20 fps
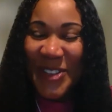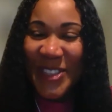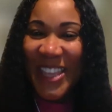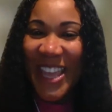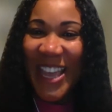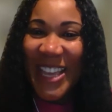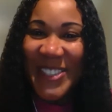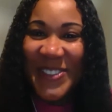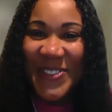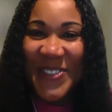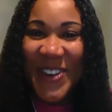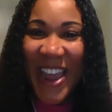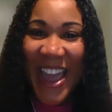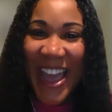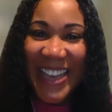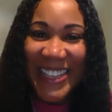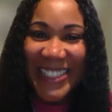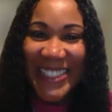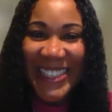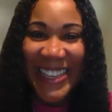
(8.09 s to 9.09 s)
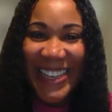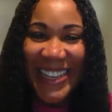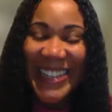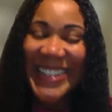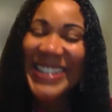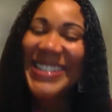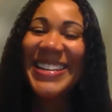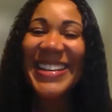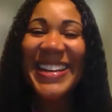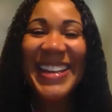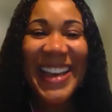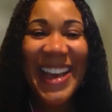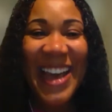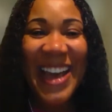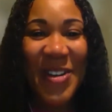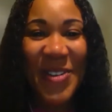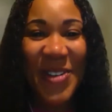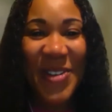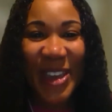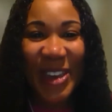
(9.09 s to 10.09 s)
Thanks for asking. How
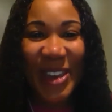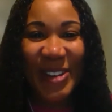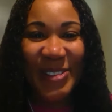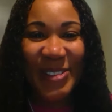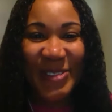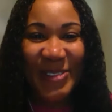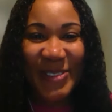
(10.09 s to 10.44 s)
are you?